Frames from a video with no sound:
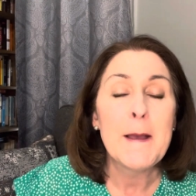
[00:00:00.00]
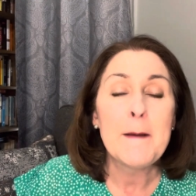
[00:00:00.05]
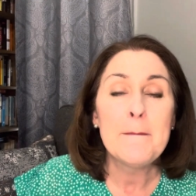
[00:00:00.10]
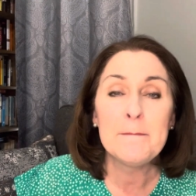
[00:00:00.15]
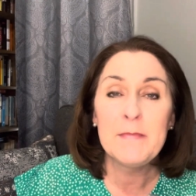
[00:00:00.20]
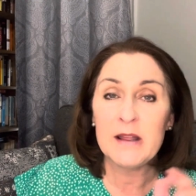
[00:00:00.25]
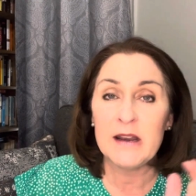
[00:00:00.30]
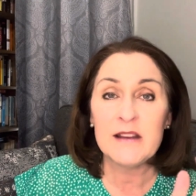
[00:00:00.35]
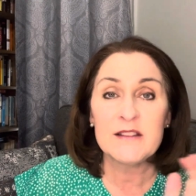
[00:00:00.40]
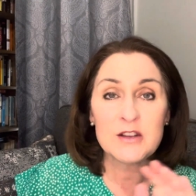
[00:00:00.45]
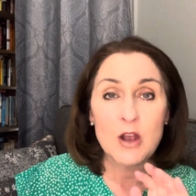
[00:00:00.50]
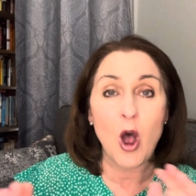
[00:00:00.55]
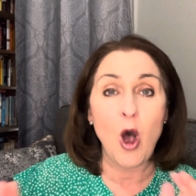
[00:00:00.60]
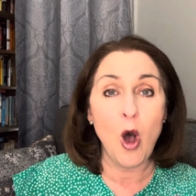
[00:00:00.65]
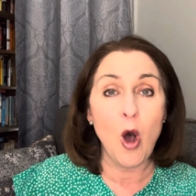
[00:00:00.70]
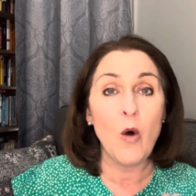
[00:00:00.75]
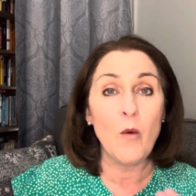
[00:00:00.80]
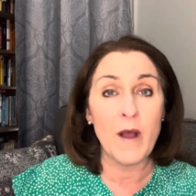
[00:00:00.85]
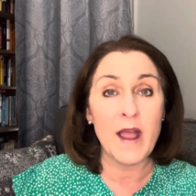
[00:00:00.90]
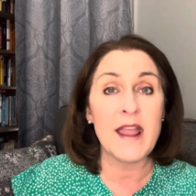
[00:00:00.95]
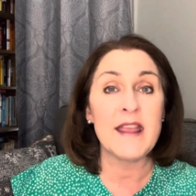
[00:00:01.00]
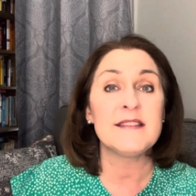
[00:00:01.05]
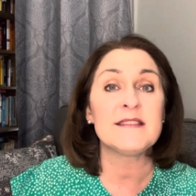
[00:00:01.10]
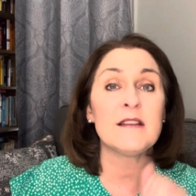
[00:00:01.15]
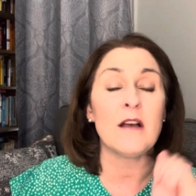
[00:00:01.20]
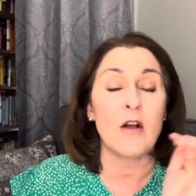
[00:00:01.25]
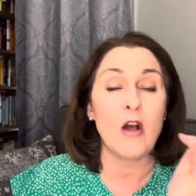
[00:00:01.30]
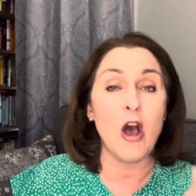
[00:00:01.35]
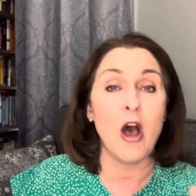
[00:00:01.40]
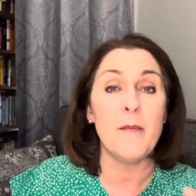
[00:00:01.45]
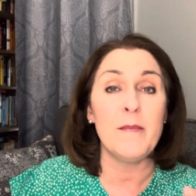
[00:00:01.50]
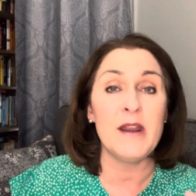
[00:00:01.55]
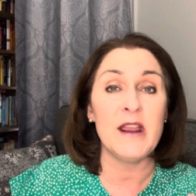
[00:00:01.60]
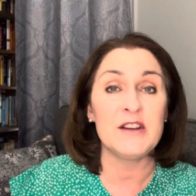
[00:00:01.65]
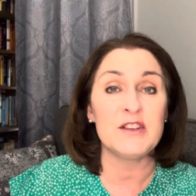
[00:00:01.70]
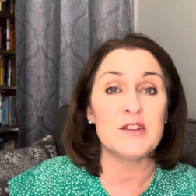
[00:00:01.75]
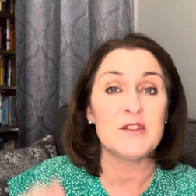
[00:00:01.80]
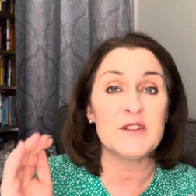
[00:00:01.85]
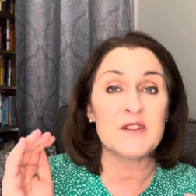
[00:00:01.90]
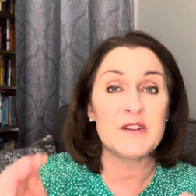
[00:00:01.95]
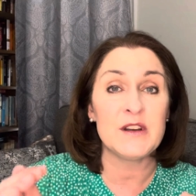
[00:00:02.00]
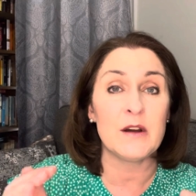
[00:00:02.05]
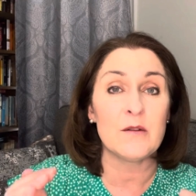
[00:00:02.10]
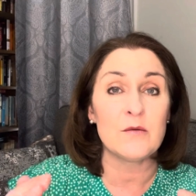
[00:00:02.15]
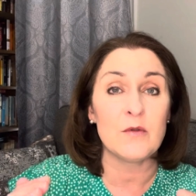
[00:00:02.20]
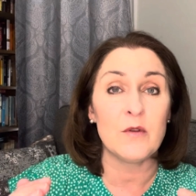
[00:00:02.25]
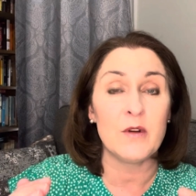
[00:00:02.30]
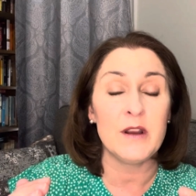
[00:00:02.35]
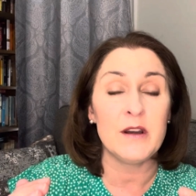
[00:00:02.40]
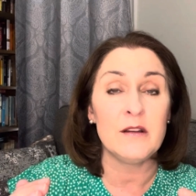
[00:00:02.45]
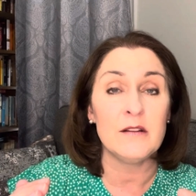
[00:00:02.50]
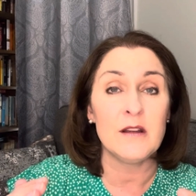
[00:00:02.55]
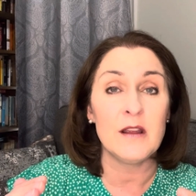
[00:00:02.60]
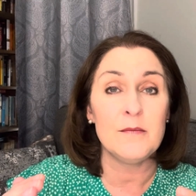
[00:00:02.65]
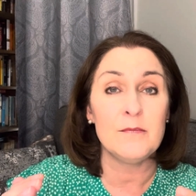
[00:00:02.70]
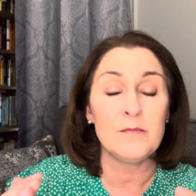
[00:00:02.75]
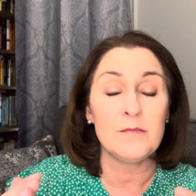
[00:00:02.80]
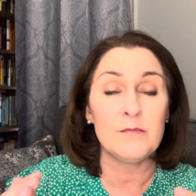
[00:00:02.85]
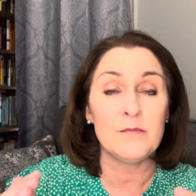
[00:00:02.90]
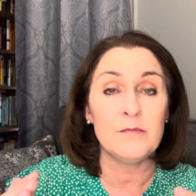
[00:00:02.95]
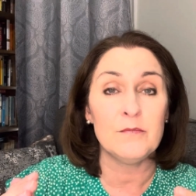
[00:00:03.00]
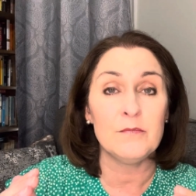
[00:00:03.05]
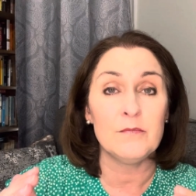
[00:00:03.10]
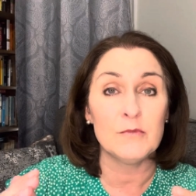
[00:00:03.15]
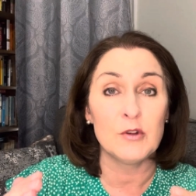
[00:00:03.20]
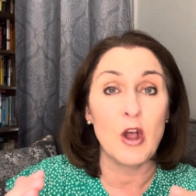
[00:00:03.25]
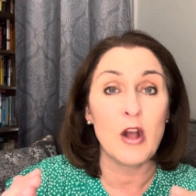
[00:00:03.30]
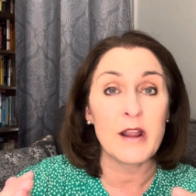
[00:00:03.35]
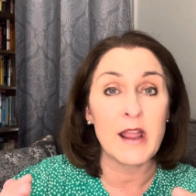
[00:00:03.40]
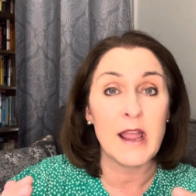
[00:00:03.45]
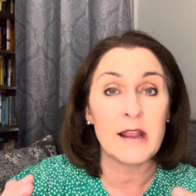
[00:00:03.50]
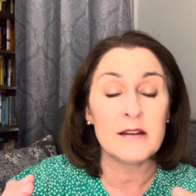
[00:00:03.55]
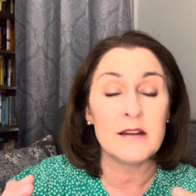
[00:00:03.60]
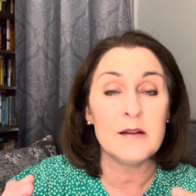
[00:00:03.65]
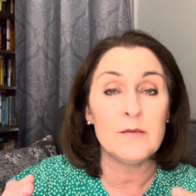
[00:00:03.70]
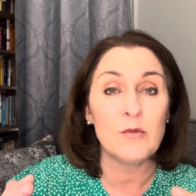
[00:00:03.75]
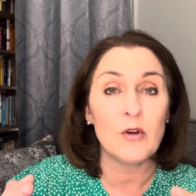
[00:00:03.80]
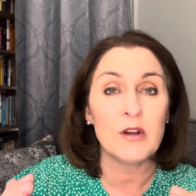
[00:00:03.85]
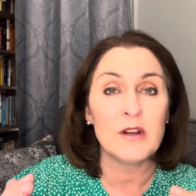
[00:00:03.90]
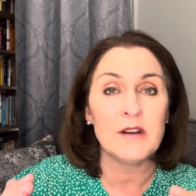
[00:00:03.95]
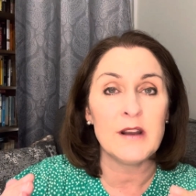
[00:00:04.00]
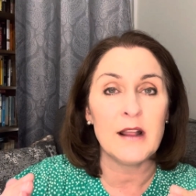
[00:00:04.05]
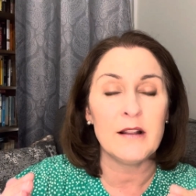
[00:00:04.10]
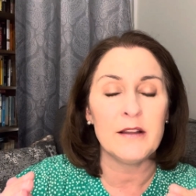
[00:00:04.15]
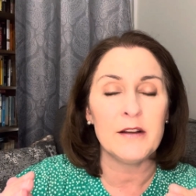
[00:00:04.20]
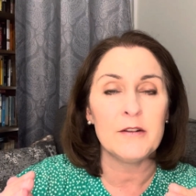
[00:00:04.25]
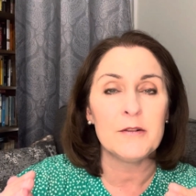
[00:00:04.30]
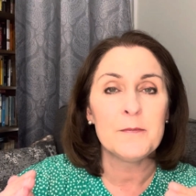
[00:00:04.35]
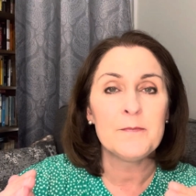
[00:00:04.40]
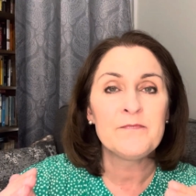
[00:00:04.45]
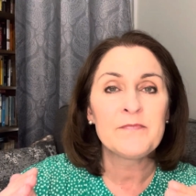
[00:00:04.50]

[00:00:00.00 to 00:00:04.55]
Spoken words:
but it's always a combination steroid and long-acting bronchodilator.